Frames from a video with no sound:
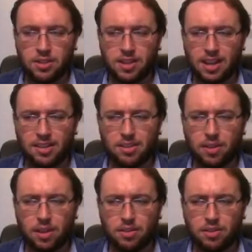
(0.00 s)
tell us if
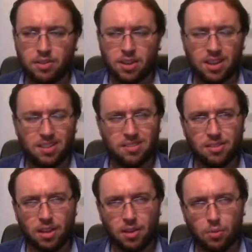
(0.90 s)
that is
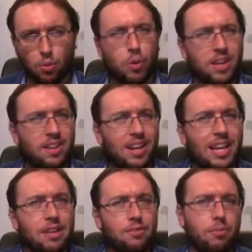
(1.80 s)
what we can
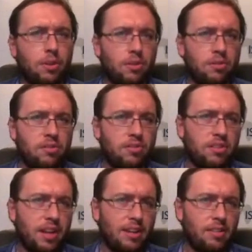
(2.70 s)
glean from those to
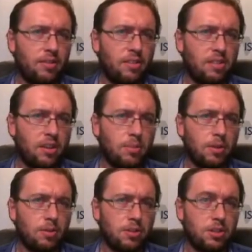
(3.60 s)
tell us if there's going to be
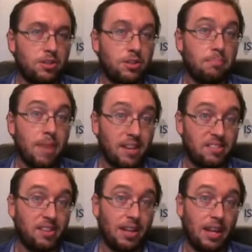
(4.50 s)
a return to the
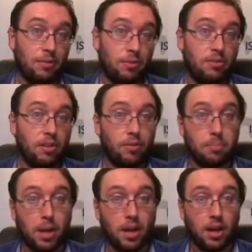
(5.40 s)
menacing levels of the
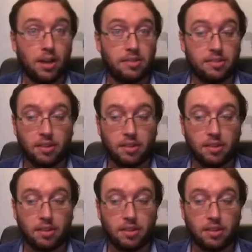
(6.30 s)
past.